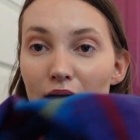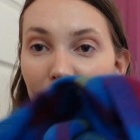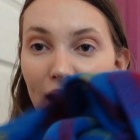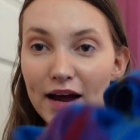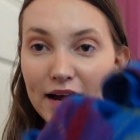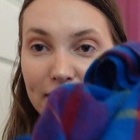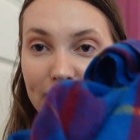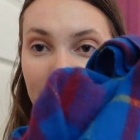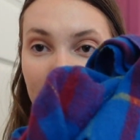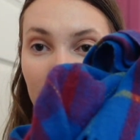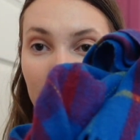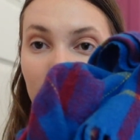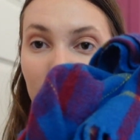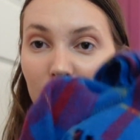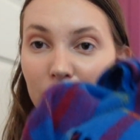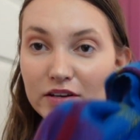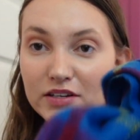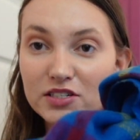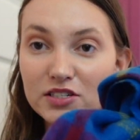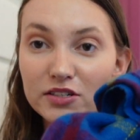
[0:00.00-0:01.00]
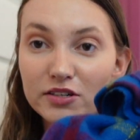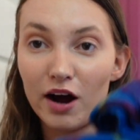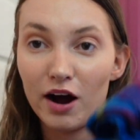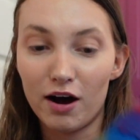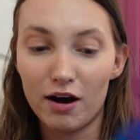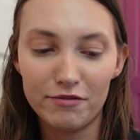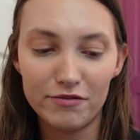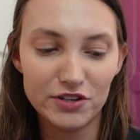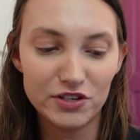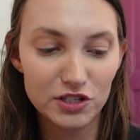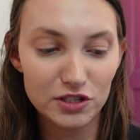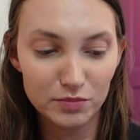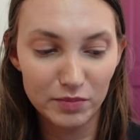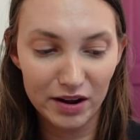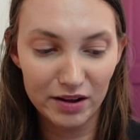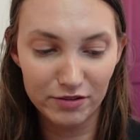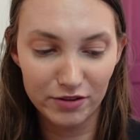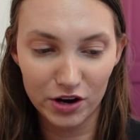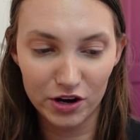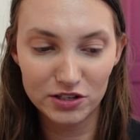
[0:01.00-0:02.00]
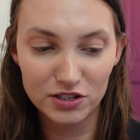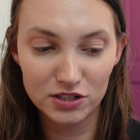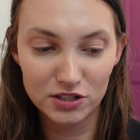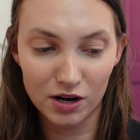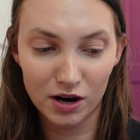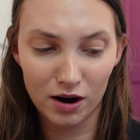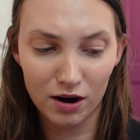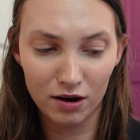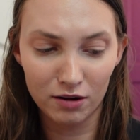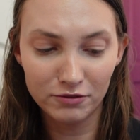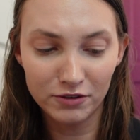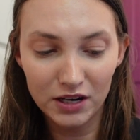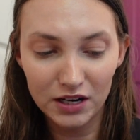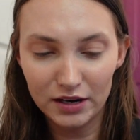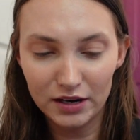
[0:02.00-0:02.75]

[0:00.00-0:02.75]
another scarf. This is my third scarf.